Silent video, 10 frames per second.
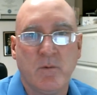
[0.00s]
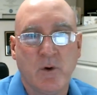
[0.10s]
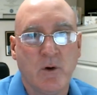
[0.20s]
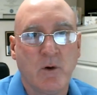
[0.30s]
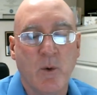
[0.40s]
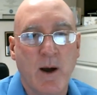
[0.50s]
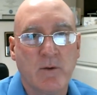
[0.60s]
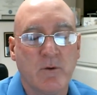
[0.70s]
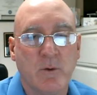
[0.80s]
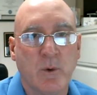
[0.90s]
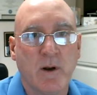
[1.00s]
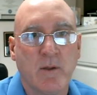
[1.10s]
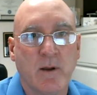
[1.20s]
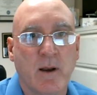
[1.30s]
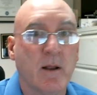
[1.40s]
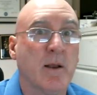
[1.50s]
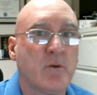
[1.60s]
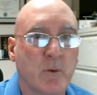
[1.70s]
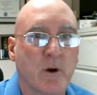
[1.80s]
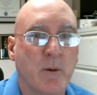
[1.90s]
Couldn't go out to do anything
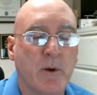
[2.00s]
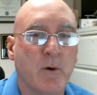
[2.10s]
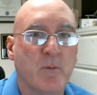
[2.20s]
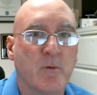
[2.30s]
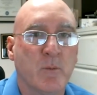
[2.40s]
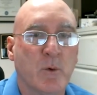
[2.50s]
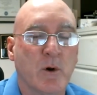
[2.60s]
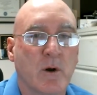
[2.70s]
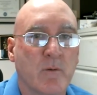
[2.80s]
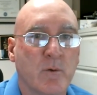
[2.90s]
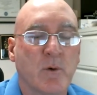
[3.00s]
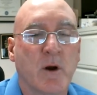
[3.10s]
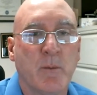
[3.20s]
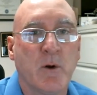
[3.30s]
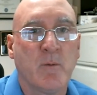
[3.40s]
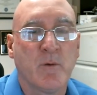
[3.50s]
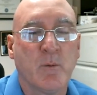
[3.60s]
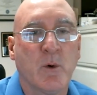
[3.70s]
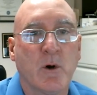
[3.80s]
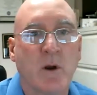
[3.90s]
unless you were coming home from work. If you were coming home
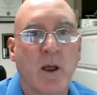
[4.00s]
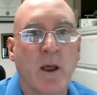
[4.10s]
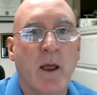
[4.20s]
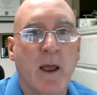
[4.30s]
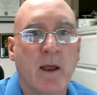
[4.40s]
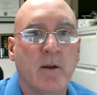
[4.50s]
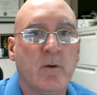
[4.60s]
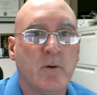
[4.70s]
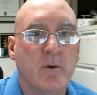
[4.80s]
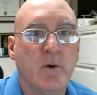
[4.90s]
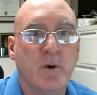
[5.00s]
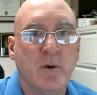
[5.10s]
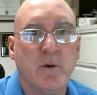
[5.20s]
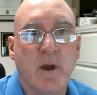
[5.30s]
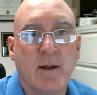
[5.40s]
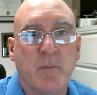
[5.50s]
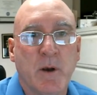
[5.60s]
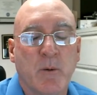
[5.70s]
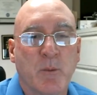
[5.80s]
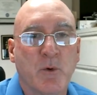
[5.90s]
from work and you, you had to be
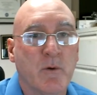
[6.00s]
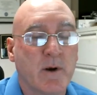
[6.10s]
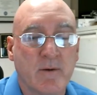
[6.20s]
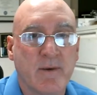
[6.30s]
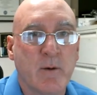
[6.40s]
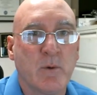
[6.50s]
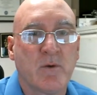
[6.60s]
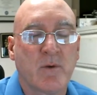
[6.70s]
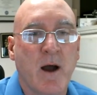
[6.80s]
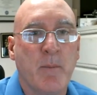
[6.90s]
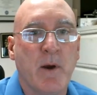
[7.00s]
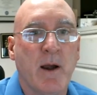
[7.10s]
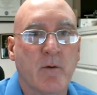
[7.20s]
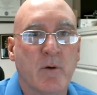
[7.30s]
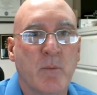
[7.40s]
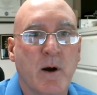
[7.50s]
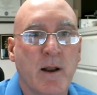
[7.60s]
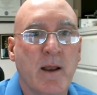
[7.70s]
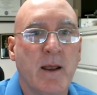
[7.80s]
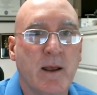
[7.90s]
able to prove it because they would stop
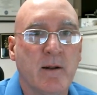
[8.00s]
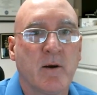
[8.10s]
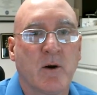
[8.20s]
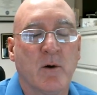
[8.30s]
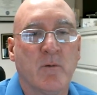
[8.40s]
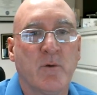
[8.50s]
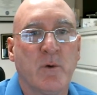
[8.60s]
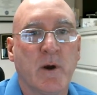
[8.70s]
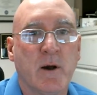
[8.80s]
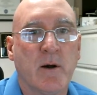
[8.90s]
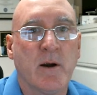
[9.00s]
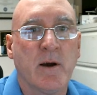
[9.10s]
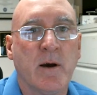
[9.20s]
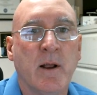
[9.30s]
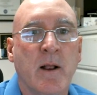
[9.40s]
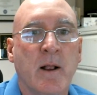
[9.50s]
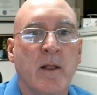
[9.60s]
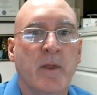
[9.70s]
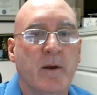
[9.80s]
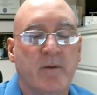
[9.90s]
everybody in the curfew area.
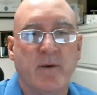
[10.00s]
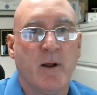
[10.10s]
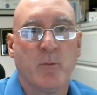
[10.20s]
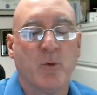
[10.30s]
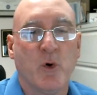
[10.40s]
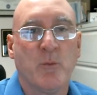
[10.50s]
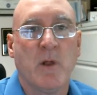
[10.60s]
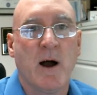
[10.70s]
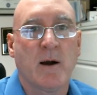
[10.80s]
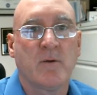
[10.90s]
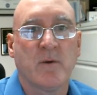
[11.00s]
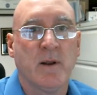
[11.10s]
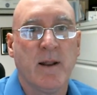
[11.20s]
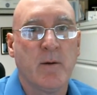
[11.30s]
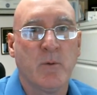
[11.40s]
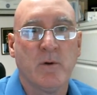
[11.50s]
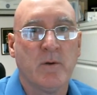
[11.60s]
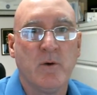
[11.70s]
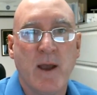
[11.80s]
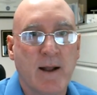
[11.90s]
They'd set up roadblocks and they would,
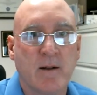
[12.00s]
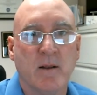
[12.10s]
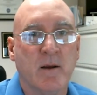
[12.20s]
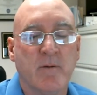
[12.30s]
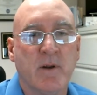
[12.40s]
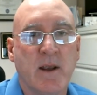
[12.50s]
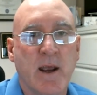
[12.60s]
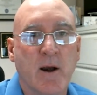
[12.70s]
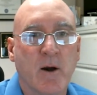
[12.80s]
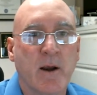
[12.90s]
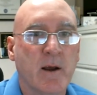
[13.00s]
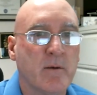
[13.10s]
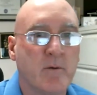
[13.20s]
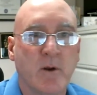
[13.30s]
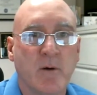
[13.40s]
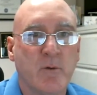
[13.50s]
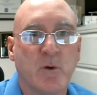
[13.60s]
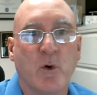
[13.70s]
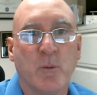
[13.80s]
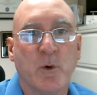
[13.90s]
you had to live in the area. You know, if you
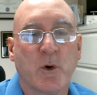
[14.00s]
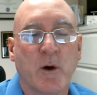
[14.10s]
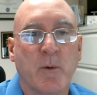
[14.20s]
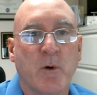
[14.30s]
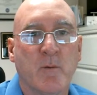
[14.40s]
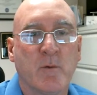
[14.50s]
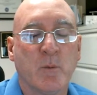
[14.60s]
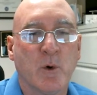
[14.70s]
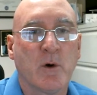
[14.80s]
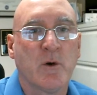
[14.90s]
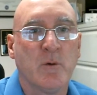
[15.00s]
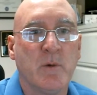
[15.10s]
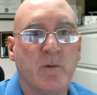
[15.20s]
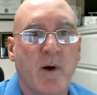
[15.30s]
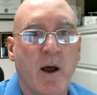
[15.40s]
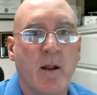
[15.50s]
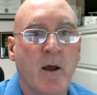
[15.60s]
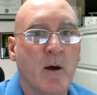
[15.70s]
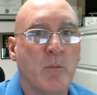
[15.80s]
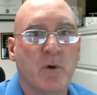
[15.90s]
told them you were coming home from work, you'd be fine.
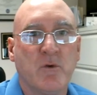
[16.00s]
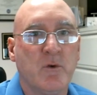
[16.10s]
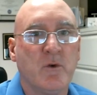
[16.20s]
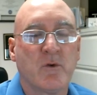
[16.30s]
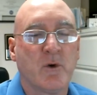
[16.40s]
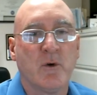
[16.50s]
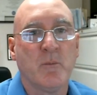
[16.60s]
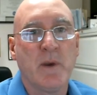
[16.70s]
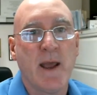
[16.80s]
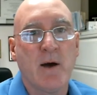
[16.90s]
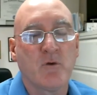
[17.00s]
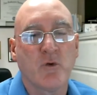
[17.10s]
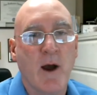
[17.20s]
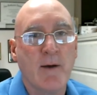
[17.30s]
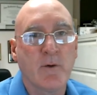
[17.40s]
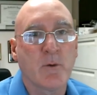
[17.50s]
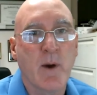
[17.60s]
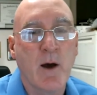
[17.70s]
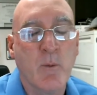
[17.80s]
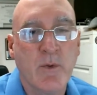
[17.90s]
But you just couldn't be out driving
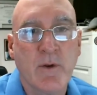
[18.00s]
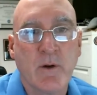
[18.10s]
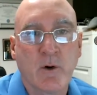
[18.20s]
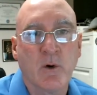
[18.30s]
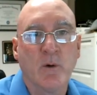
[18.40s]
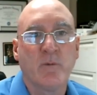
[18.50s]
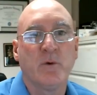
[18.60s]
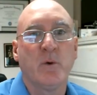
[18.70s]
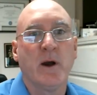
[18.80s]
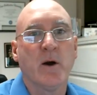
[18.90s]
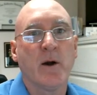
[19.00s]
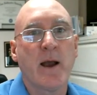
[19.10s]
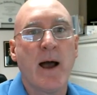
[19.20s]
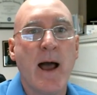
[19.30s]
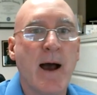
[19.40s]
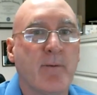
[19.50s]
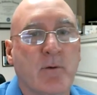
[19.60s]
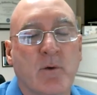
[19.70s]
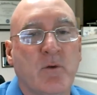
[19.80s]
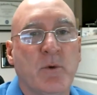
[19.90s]
around within the curfew area
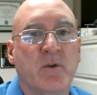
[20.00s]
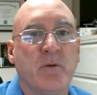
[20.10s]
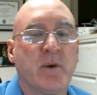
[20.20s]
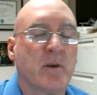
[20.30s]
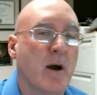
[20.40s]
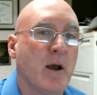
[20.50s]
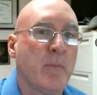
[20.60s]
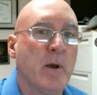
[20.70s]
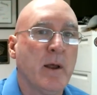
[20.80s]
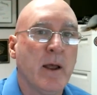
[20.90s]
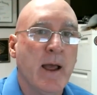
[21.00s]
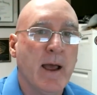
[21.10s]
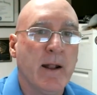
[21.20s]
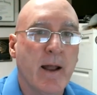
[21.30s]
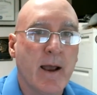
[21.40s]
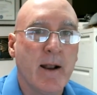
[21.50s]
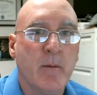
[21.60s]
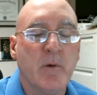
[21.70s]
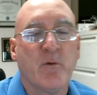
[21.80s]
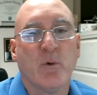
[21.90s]
after a specific time at night and
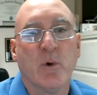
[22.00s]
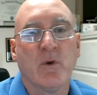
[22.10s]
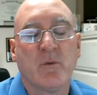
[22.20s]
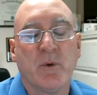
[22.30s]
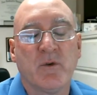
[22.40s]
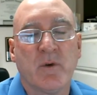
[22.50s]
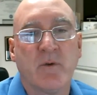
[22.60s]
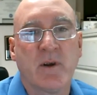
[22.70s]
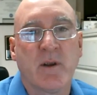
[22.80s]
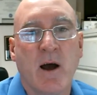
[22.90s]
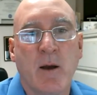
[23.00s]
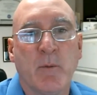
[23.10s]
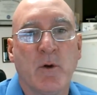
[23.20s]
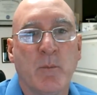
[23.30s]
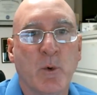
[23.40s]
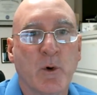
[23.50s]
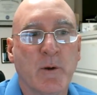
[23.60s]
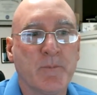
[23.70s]
before a specific time in the morning.